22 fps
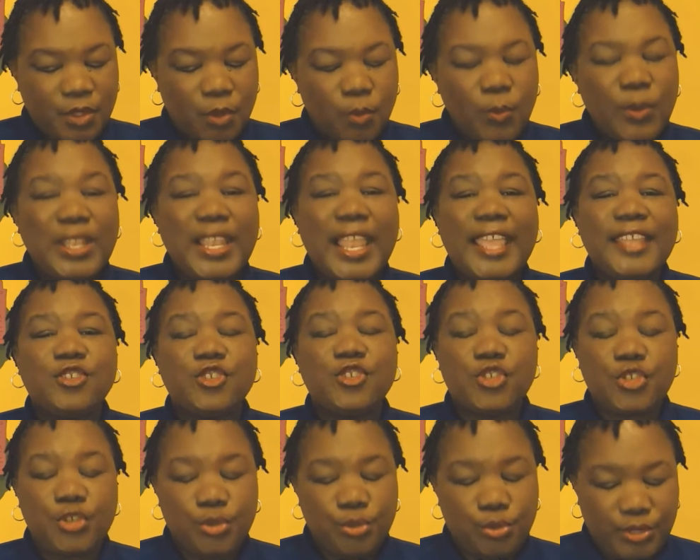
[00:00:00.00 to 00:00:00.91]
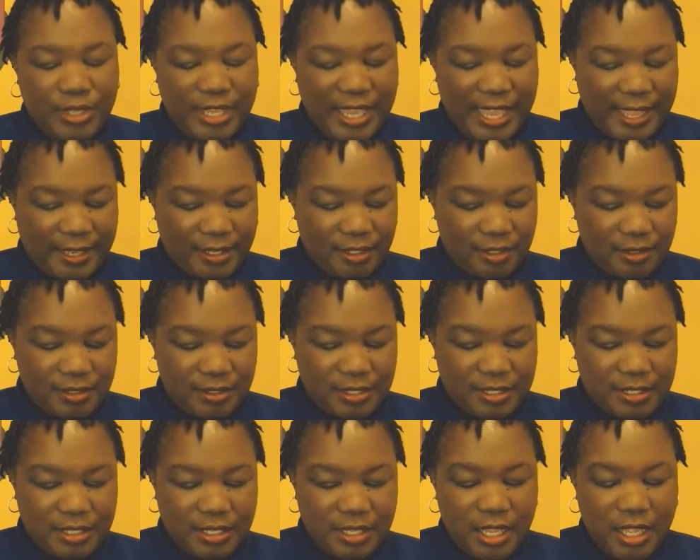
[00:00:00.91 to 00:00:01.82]
we light two
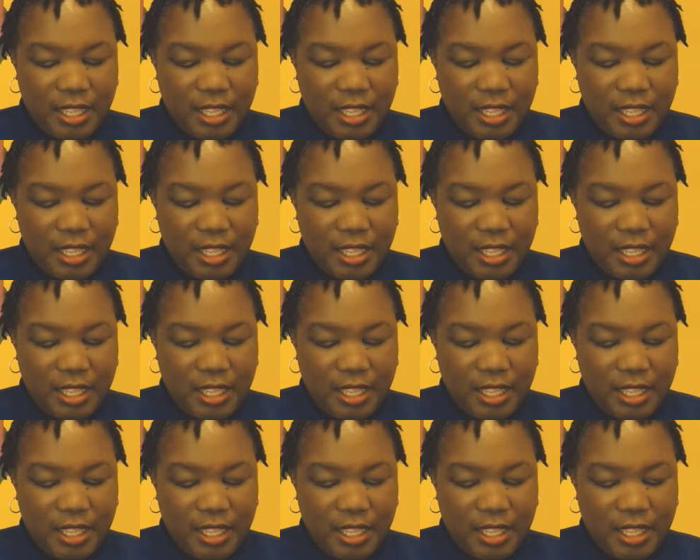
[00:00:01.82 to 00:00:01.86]
candles,